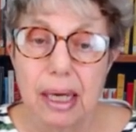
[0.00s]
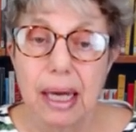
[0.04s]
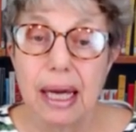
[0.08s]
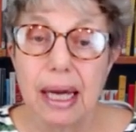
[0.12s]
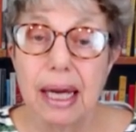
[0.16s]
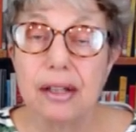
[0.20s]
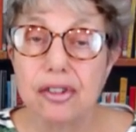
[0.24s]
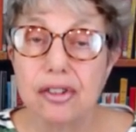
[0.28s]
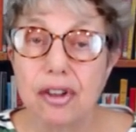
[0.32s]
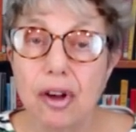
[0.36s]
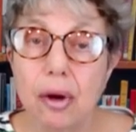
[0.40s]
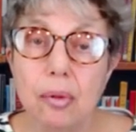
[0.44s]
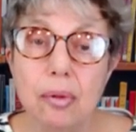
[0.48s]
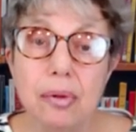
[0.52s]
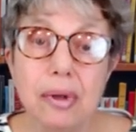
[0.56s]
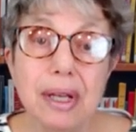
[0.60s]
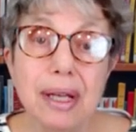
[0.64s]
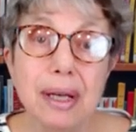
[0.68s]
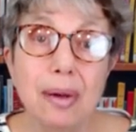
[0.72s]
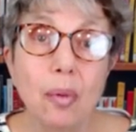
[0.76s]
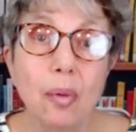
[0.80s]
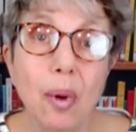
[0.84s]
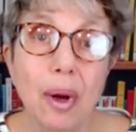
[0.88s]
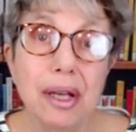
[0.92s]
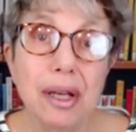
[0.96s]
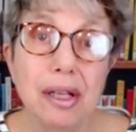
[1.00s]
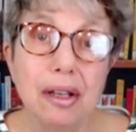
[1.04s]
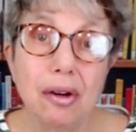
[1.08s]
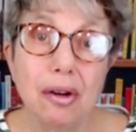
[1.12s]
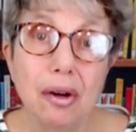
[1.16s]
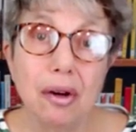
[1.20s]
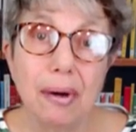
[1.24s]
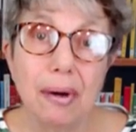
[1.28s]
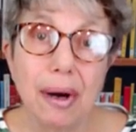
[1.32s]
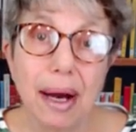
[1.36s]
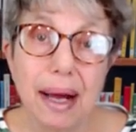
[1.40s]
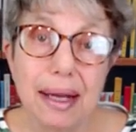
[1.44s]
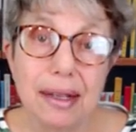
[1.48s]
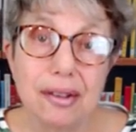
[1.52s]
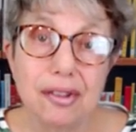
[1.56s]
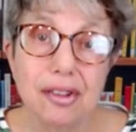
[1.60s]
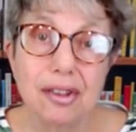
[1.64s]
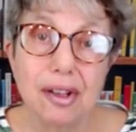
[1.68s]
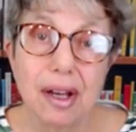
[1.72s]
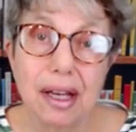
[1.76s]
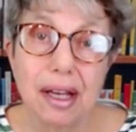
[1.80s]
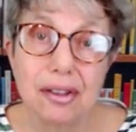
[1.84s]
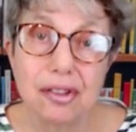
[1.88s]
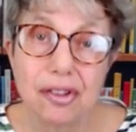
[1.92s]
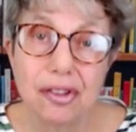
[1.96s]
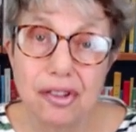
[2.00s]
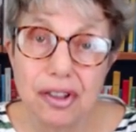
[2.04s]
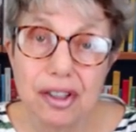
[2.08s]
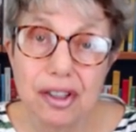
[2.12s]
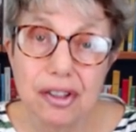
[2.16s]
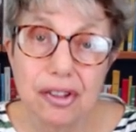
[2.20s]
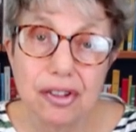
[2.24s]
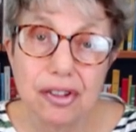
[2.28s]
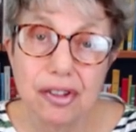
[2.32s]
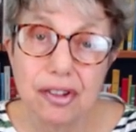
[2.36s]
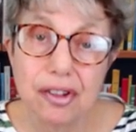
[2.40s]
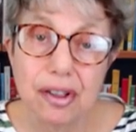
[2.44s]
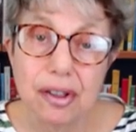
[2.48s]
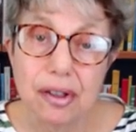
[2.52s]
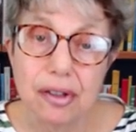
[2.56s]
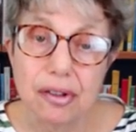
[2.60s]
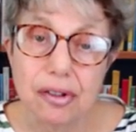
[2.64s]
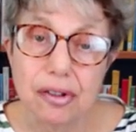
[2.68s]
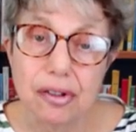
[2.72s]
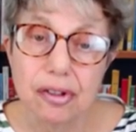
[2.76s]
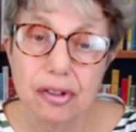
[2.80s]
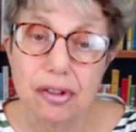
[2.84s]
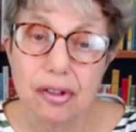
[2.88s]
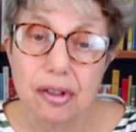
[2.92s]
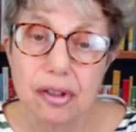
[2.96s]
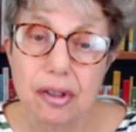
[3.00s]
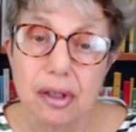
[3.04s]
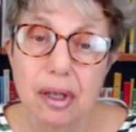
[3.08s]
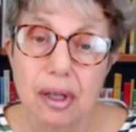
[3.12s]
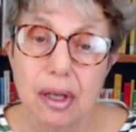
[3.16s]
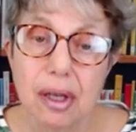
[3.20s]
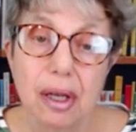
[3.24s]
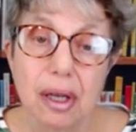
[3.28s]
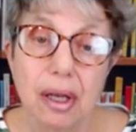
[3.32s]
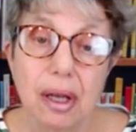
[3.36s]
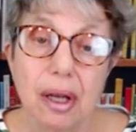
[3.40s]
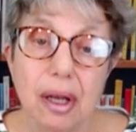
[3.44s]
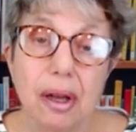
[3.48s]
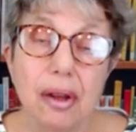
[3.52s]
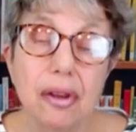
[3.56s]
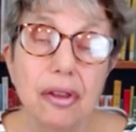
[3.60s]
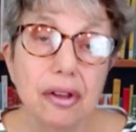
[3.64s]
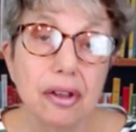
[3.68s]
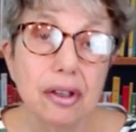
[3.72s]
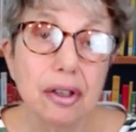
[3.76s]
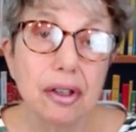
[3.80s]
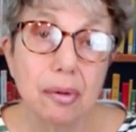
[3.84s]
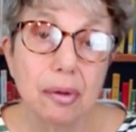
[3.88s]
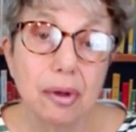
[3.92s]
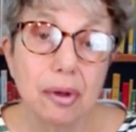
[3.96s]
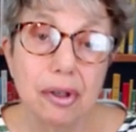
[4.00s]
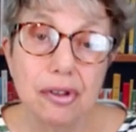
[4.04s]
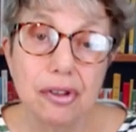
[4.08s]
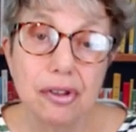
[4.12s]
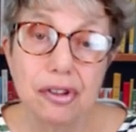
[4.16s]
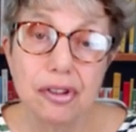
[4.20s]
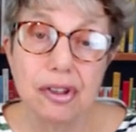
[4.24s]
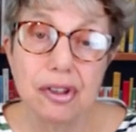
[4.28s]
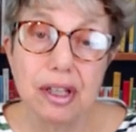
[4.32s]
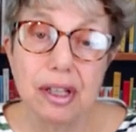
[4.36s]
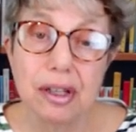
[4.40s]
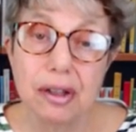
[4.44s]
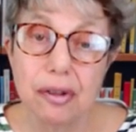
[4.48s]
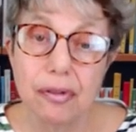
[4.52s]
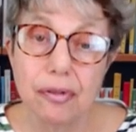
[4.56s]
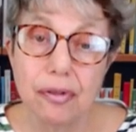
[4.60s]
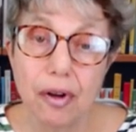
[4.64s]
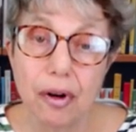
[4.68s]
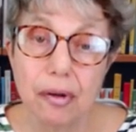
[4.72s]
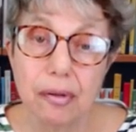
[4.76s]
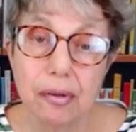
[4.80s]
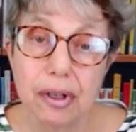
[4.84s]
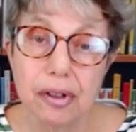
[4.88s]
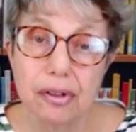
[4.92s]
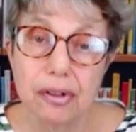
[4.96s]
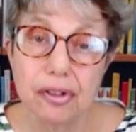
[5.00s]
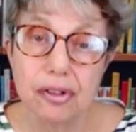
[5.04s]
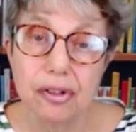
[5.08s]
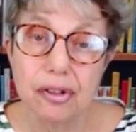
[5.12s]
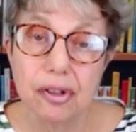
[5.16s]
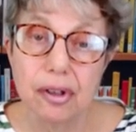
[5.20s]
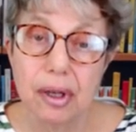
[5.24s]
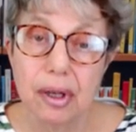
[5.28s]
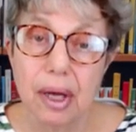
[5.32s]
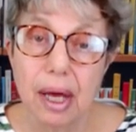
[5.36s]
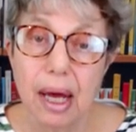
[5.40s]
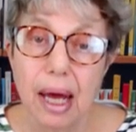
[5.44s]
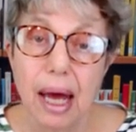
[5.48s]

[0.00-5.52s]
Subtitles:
It's only when you're at a distance that you can see the forest.